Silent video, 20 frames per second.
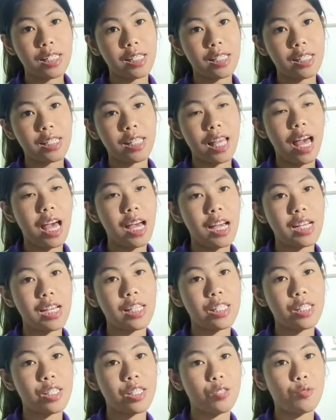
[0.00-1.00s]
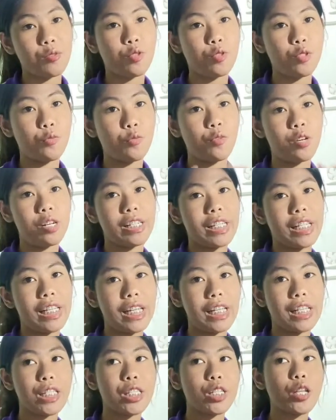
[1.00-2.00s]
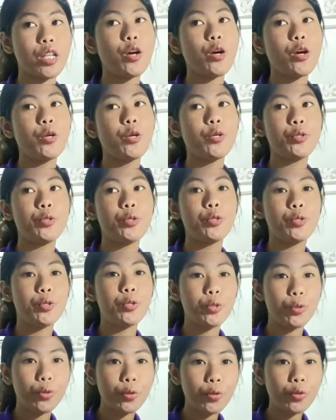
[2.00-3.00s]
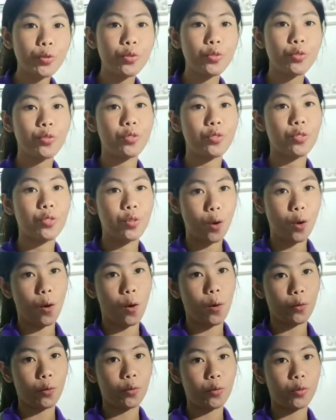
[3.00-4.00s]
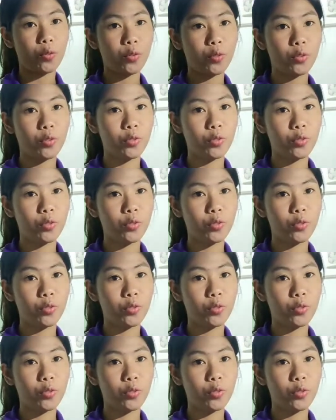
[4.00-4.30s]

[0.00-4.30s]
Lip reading: such as the word is to go.